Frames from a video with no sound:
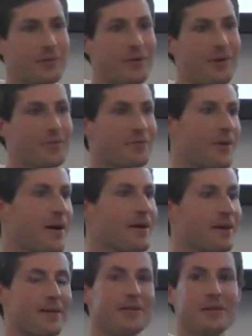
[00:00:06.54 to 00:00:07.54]
software,
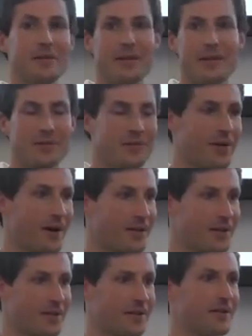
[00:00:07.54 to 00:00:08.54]
giving you an
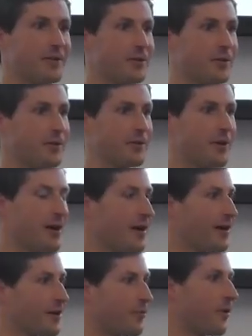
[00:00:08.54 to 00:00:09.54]
introduction to
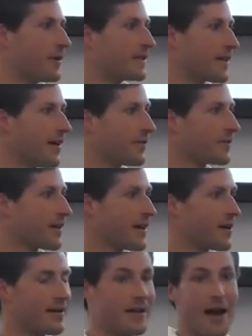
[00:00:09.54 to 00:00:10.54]
what's out
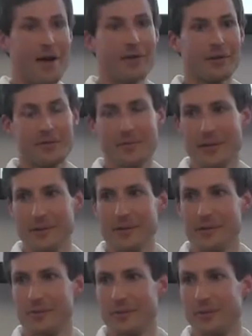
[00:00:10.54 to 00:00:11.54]
there and how it could be
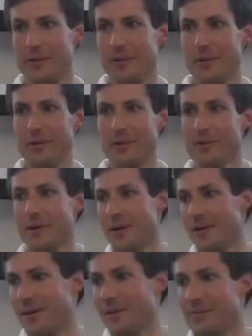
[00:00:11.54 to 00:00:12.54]
useful to you,
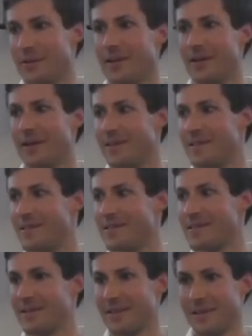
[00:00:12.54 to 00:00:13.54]

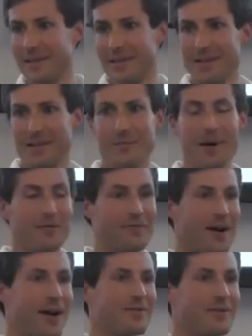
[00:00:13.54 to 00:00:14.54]
because about
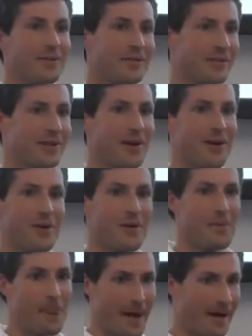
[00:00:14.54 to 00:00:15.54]
5 years ago,
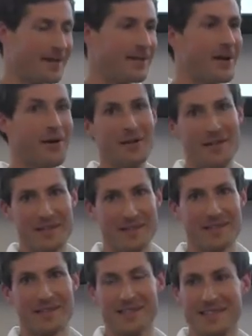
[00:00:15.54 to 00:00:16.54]
I didn't know any of
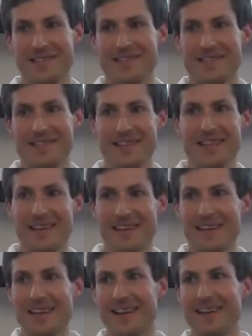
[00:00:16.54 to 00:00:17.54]
this existed,
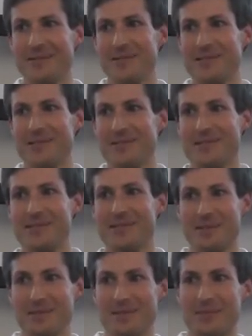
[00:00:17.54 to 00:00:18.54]
and it was just
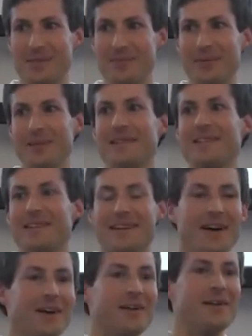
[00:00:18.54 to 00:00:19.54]
a complete
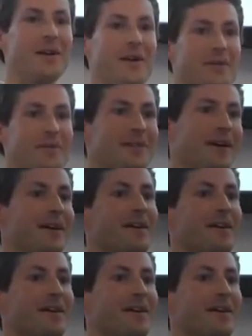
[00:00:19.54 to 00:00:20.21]
unknown